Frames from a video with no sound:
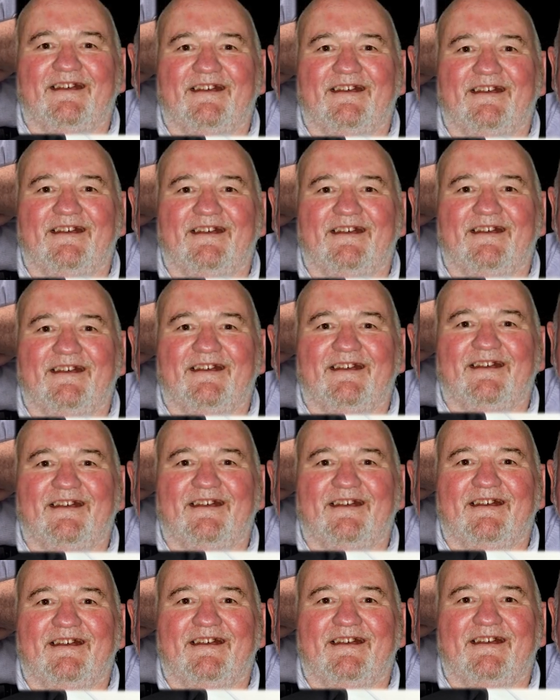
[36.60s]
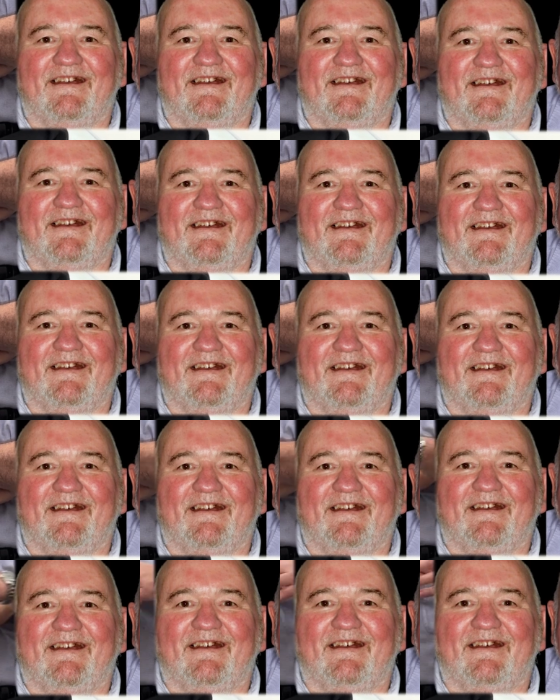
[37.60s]

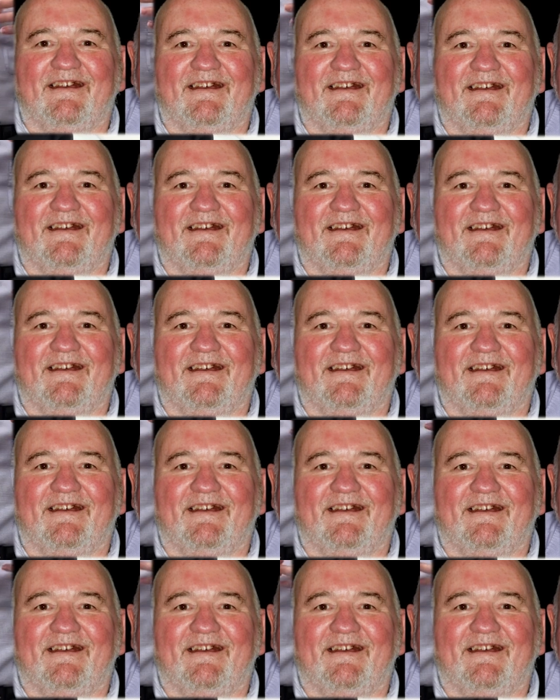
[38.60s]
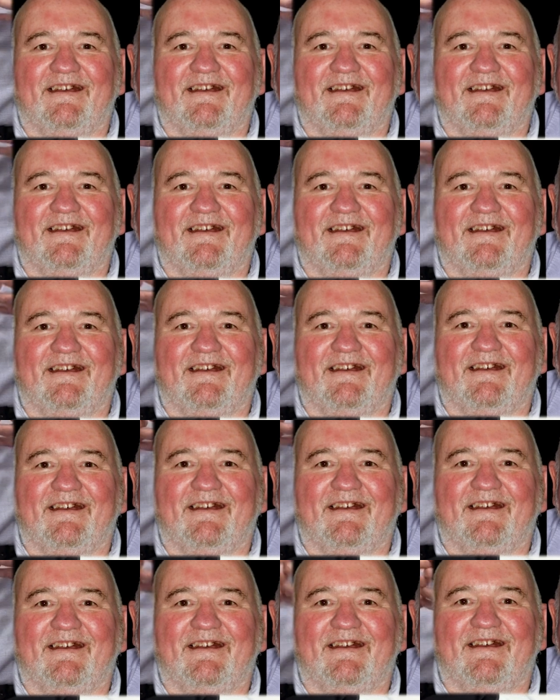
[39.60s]

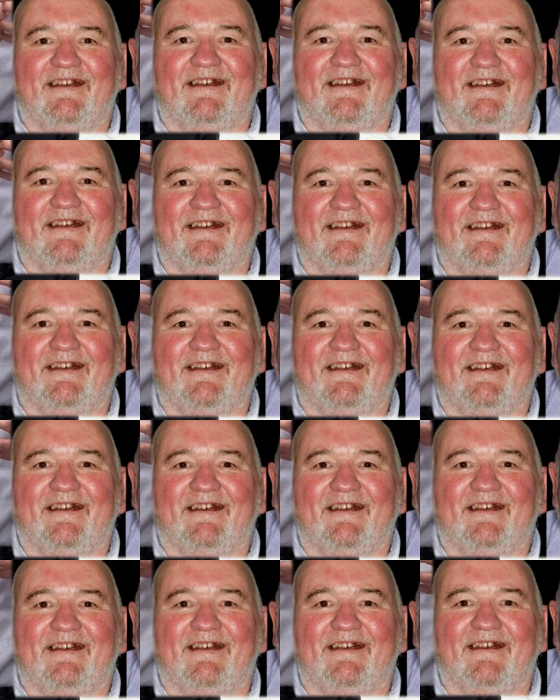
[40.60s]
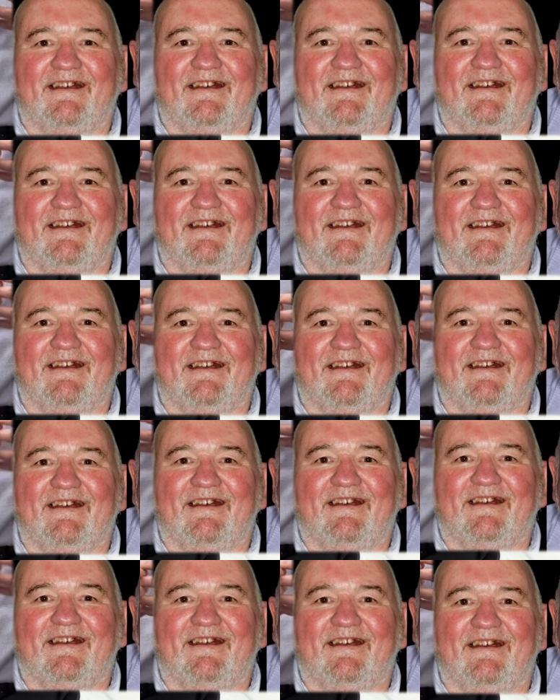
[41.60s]

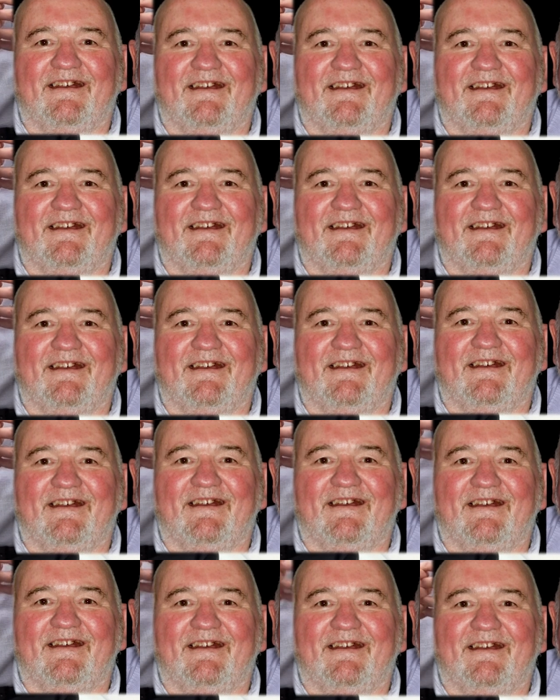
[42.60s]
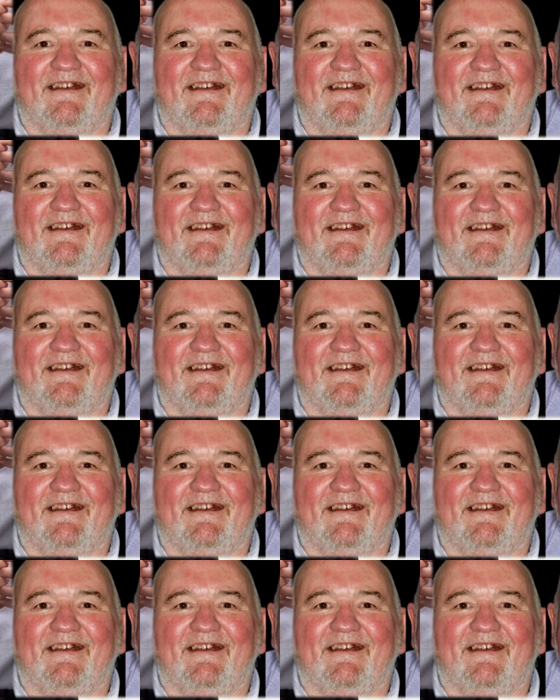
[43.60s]
(silent)